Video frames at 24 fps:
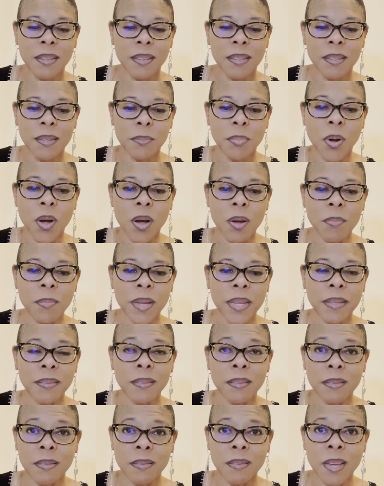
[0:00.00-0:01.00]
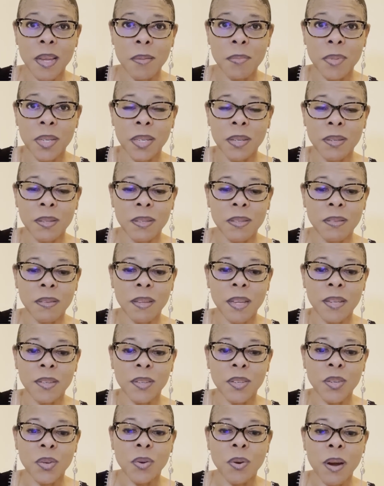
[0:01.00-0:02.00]
Paul makes a statement here in his
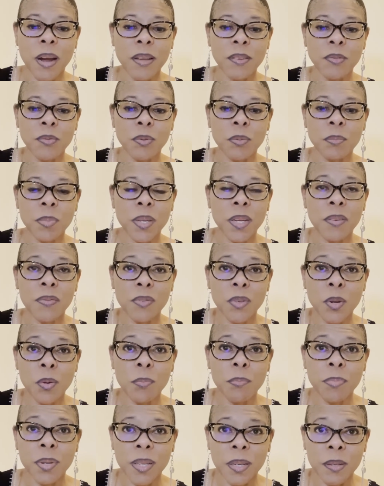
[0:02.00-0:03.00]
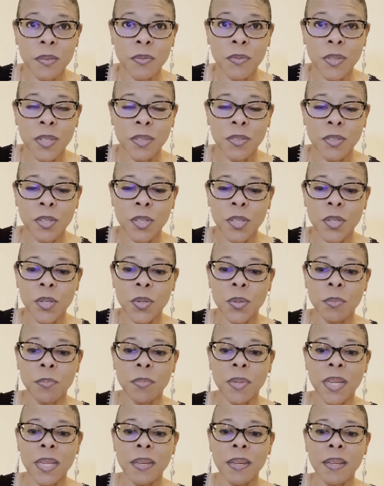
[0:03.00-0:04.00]
letter, Christ will be of no benefit to you,
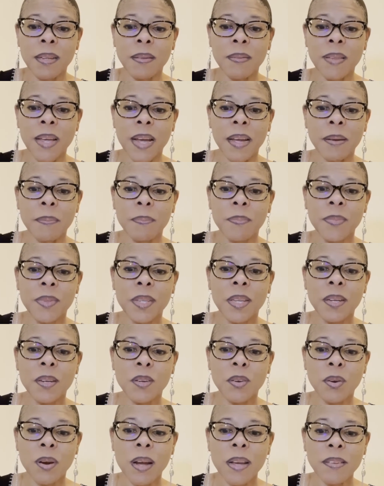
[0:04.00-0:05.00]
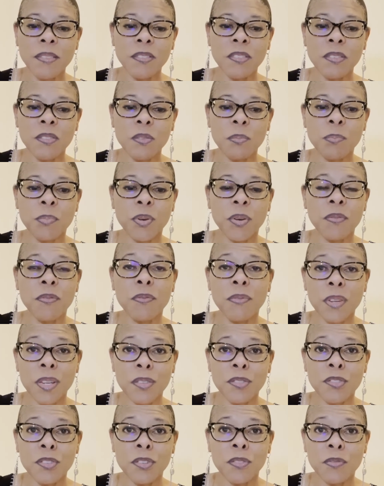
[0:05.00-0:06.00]
meaning that Christ's
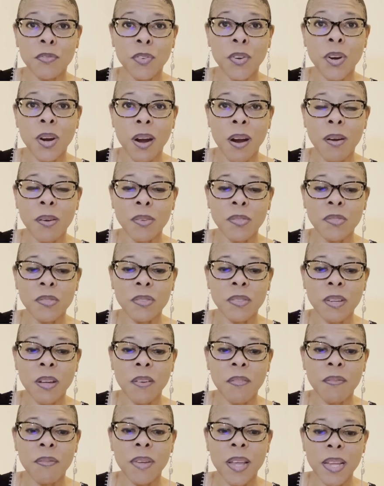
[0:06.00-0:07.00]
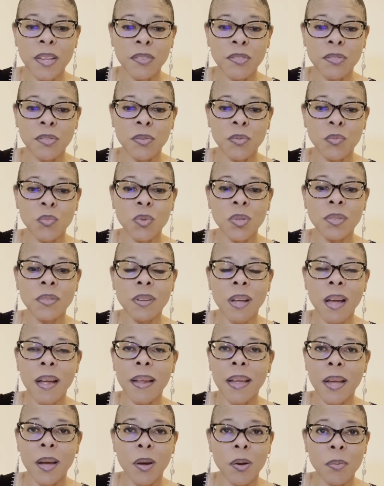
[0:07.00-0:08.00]
provision for our salvation will not
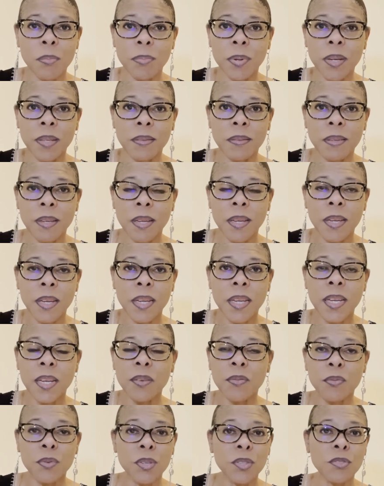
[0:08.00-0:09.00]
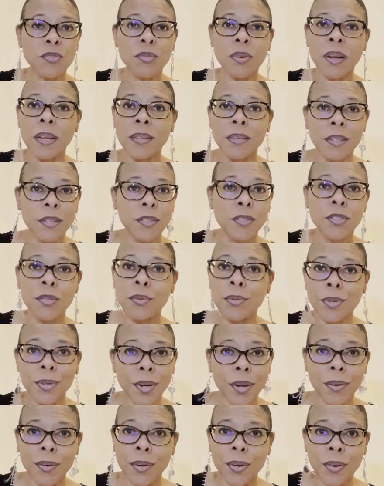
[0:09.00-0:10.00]
help us if we're trying to do it
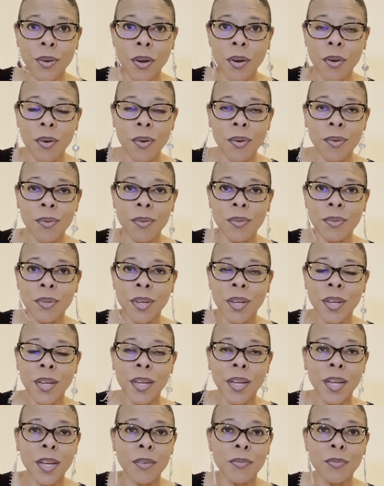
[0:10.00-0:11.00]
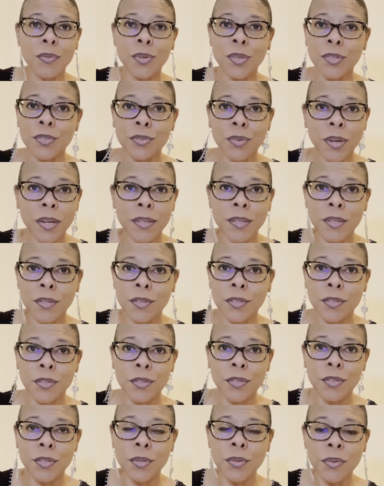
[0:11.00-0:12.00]
on our own, if we're trying to
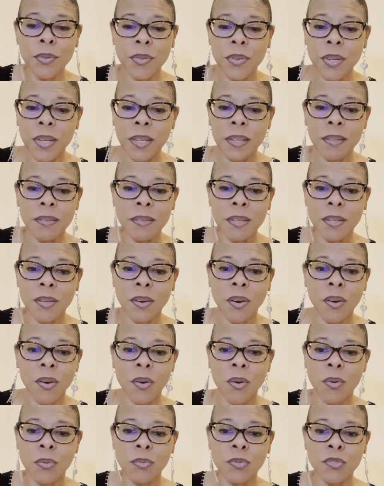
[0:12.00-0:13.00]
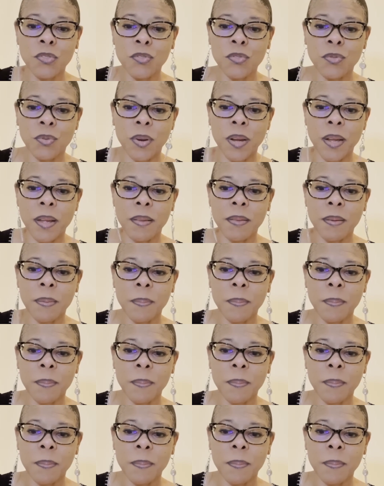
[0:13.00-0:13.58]
do things in our own strength.